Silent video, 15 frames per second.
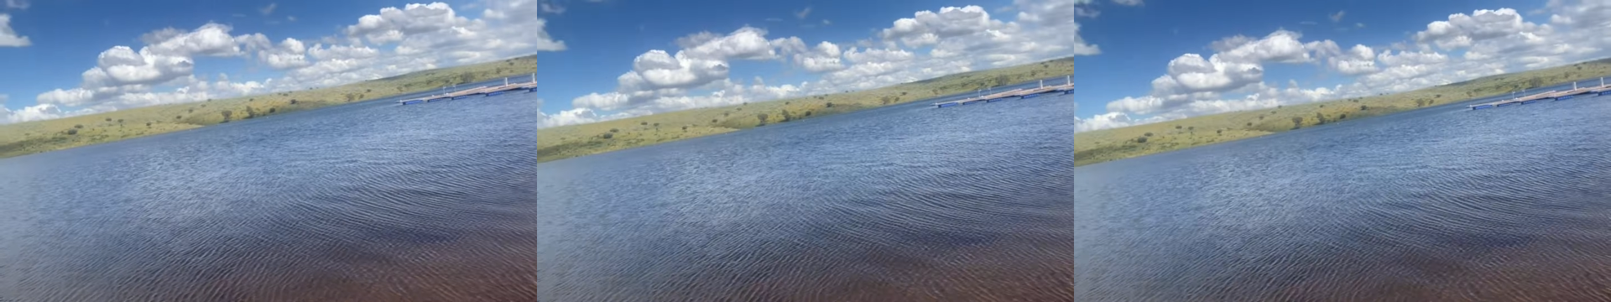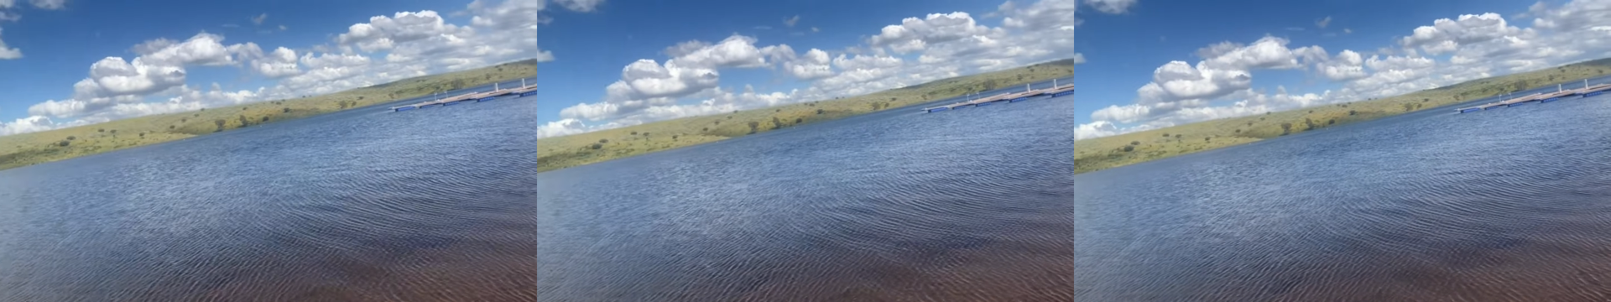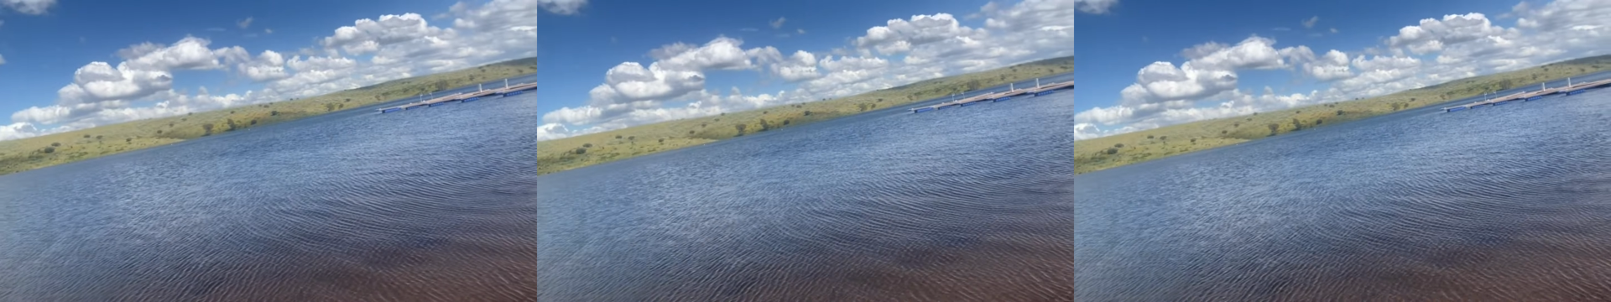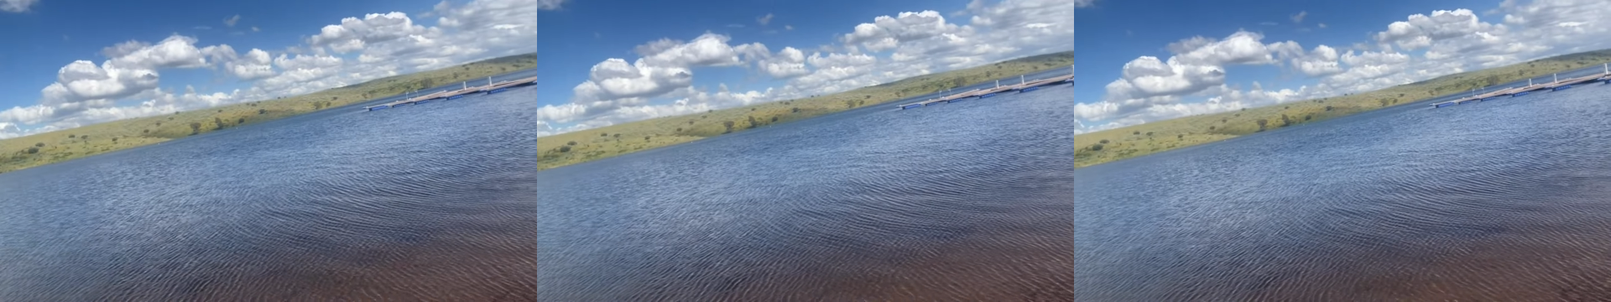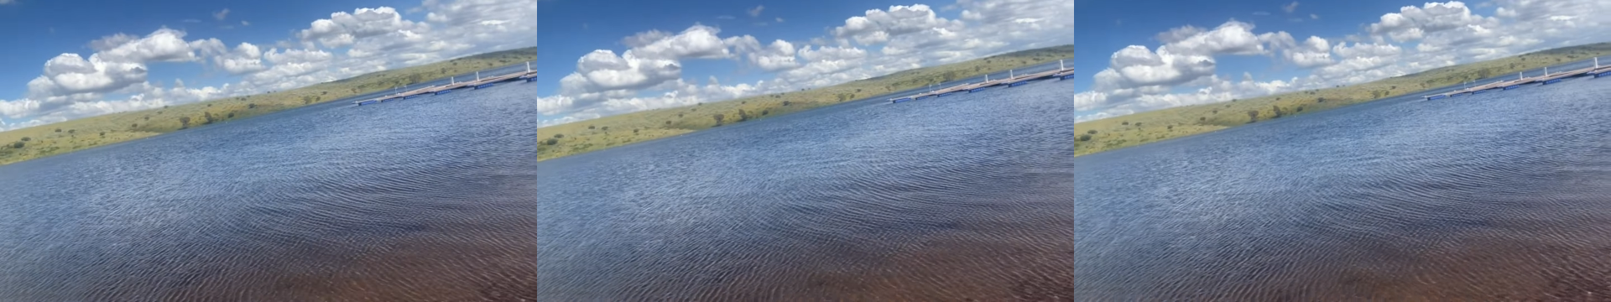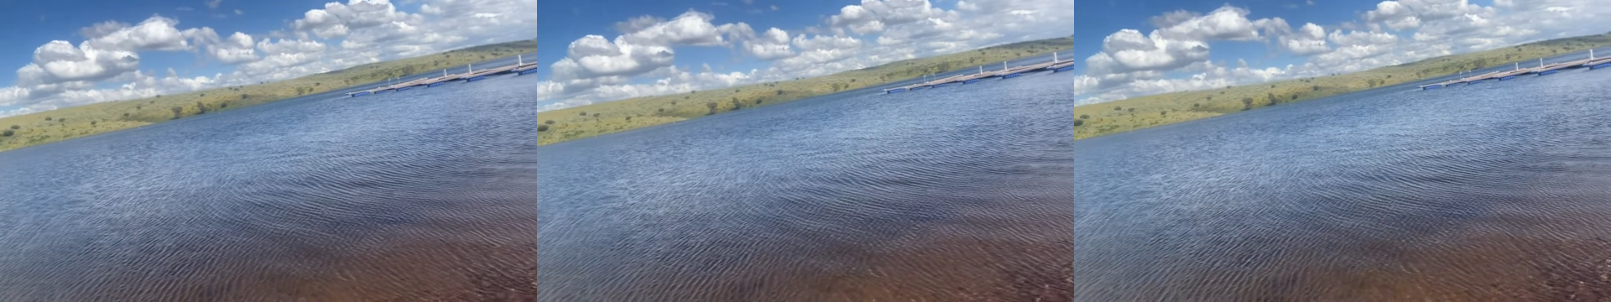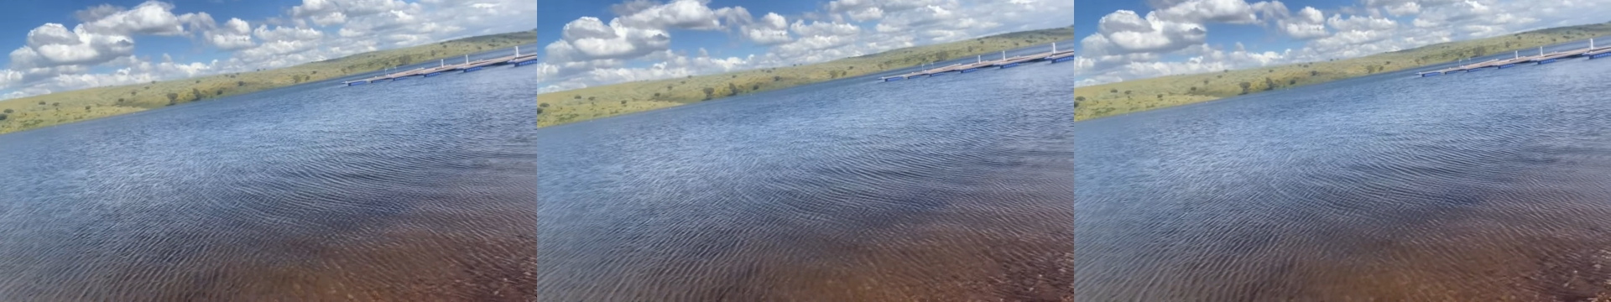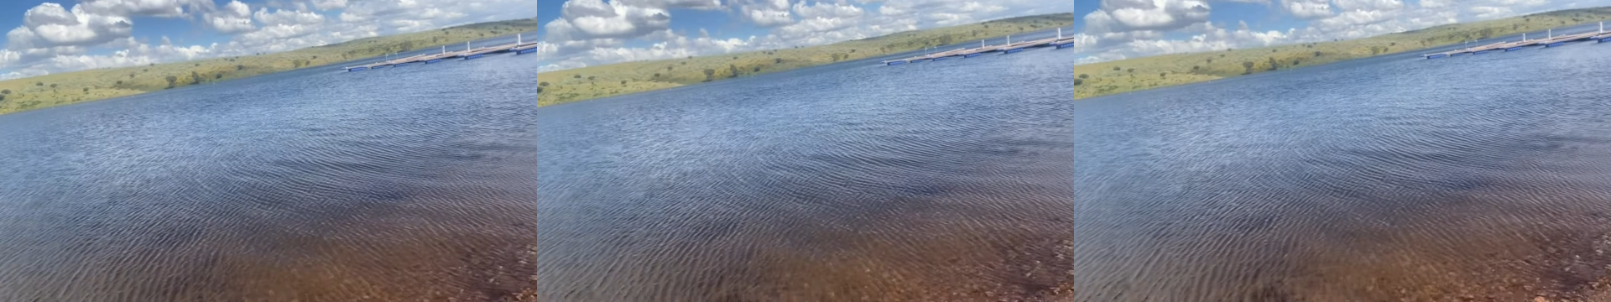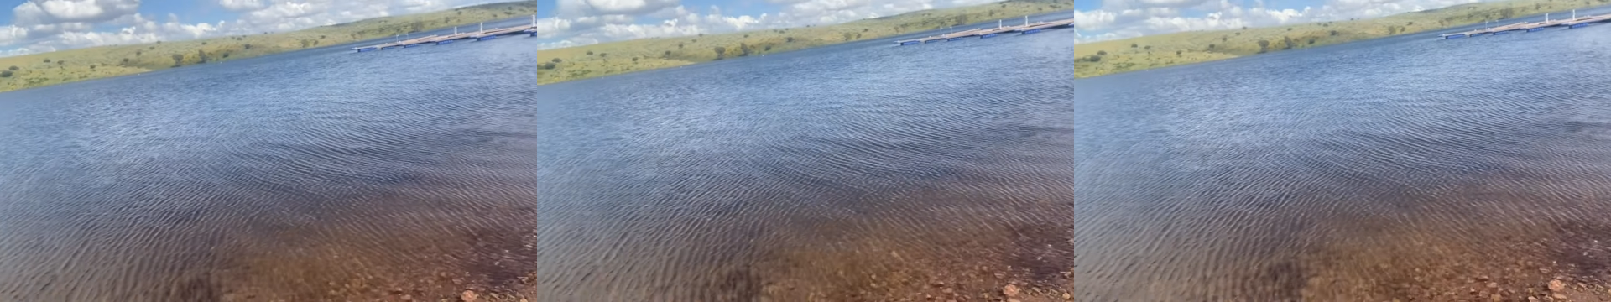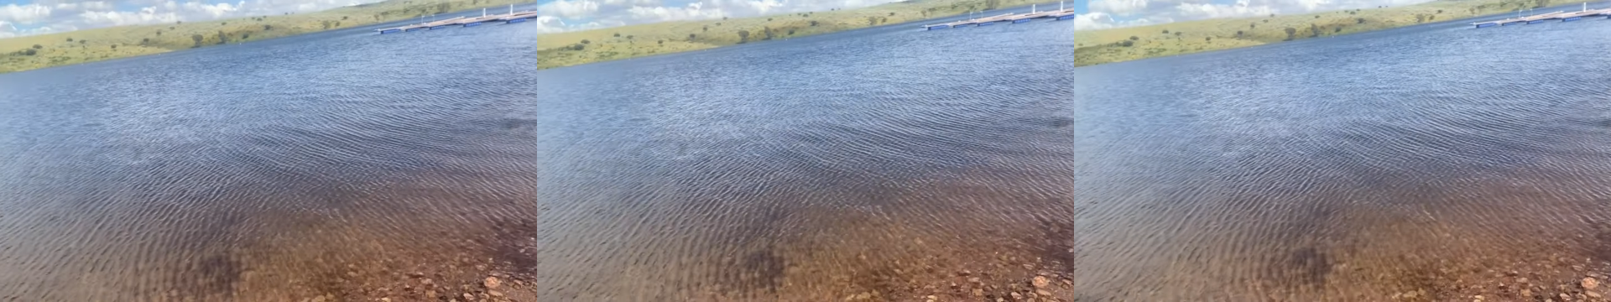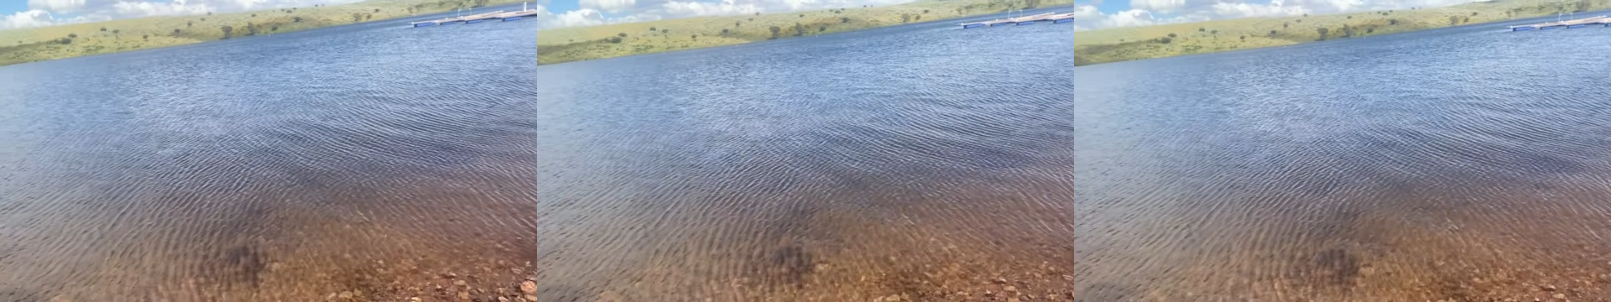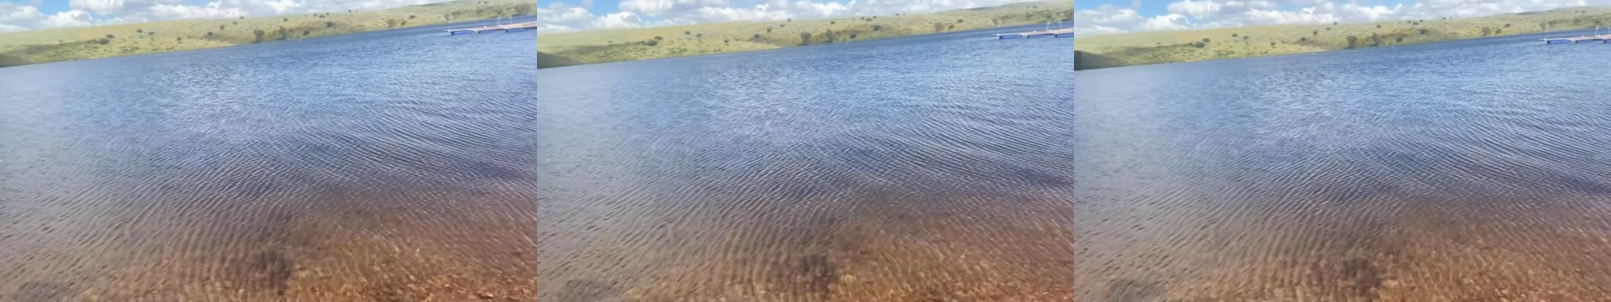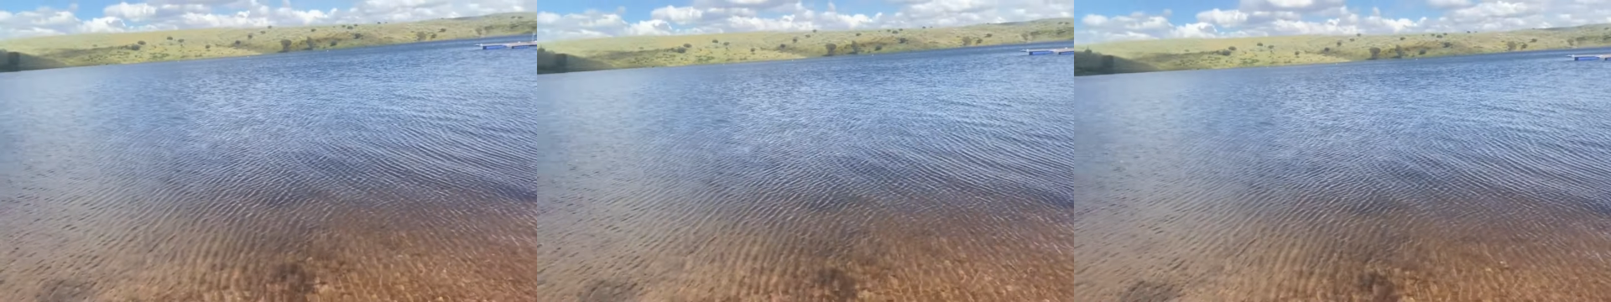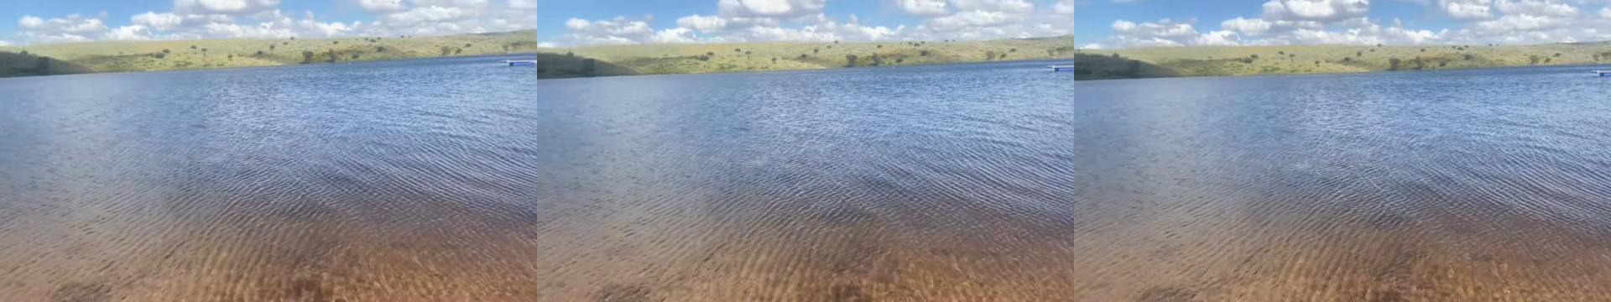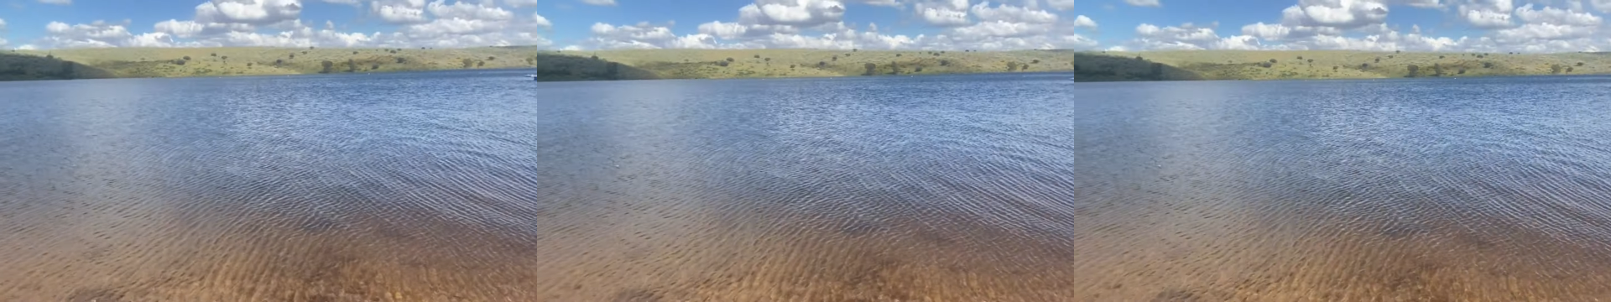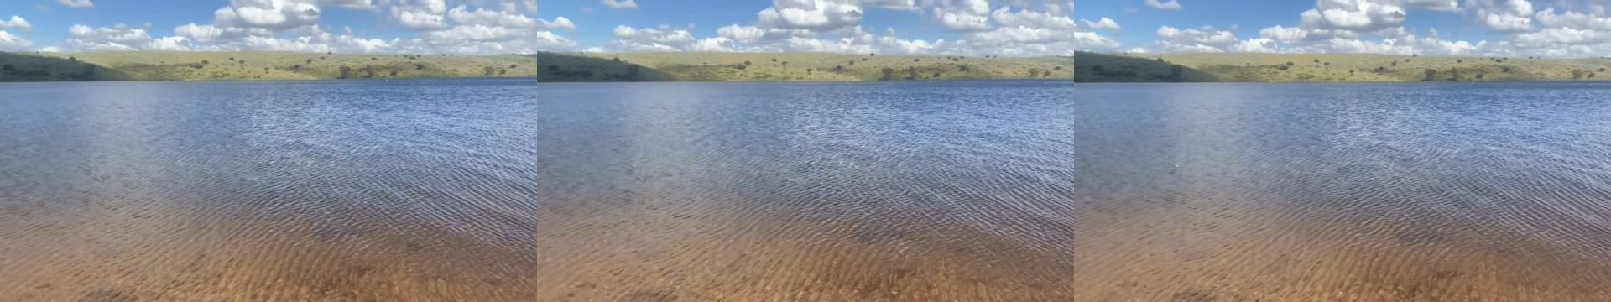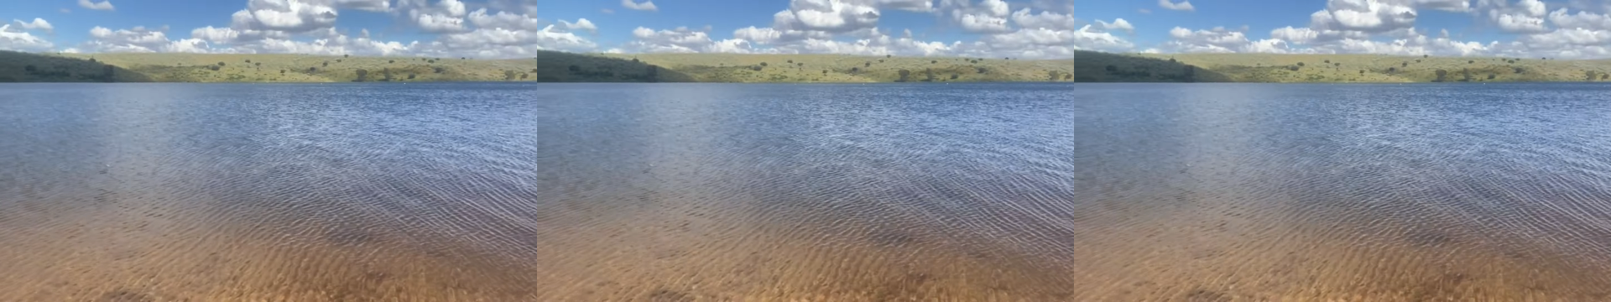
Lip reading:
No face is visible, so there are no lips to read.